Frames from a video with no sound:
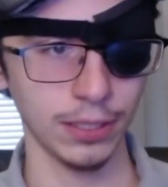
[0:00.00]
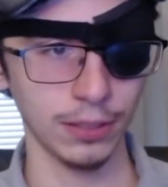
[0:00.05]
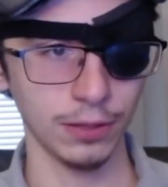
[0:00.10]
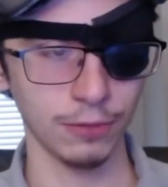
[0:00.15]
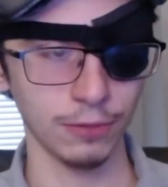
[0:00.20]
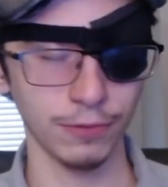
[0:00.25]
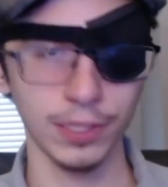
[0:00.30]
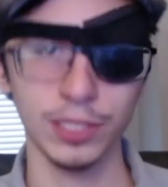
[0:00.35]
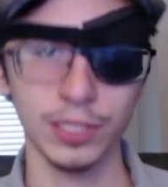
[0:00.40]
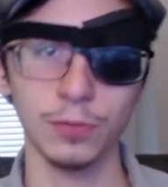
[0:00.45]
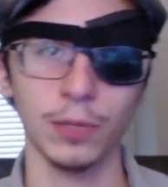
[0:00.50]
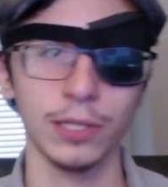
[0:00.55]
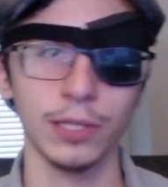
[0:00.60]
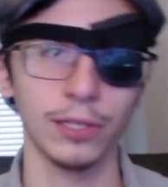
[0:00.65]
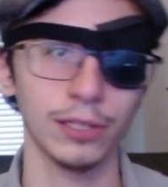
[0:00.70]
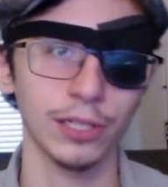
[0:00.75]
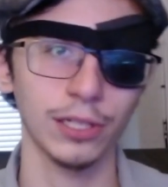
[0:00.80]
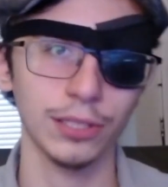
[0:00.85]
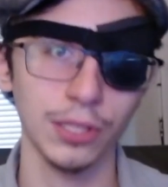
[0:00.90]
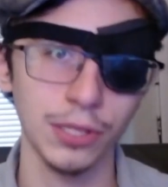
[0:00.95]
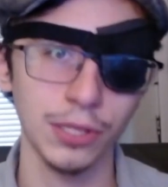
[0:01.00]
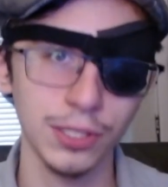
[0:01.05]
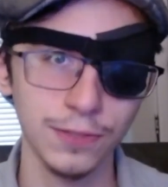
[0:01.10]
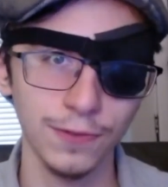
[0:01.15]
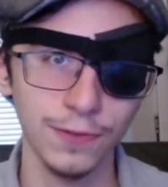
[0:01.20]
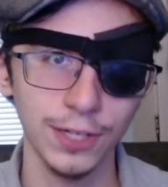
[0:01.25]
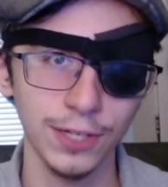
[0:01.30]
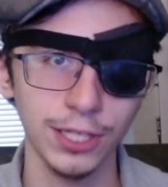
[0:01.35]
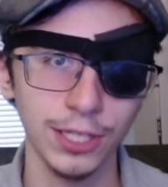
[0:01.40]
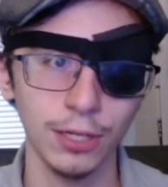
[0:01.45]
the reason why you clicked on this
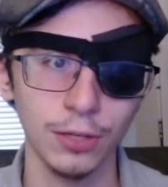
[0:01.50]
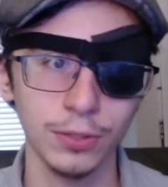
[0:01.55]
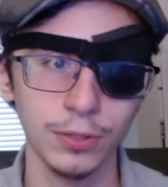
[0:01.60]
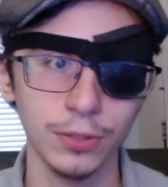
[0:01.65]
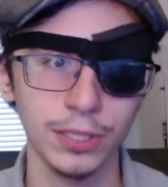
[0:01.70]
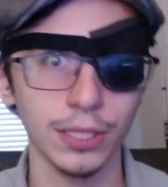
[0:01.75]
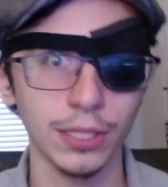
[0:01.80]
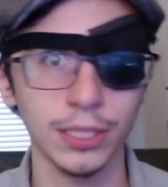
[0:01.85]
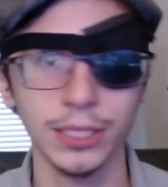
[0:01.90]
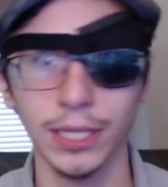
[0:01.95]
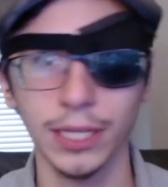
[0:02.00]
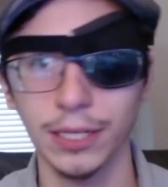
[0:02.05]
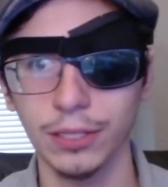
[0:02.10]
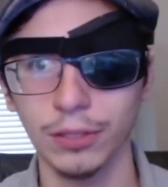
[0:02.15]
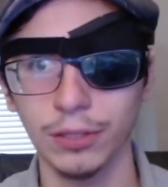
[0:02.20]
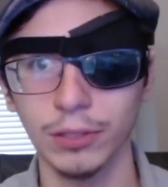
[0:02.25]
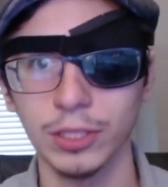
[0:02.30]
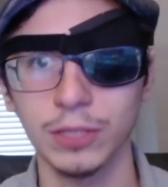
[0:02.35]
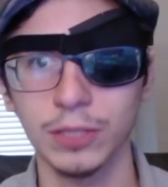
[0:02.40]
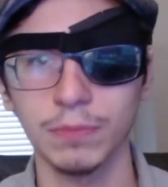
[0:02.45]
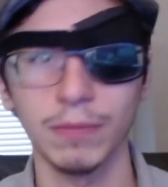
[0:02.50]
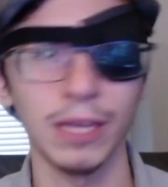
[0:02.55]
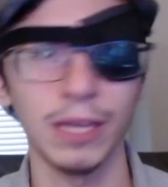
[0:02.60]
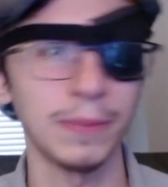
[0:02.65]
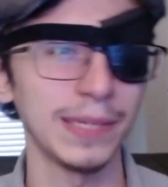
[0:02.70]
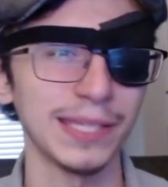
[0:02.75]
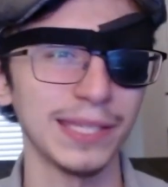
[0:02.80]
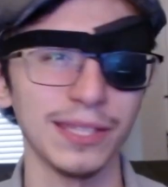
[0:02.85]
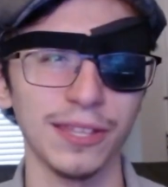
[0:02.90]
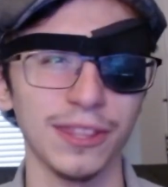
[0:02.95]
video. It's in the title, it's maybe in the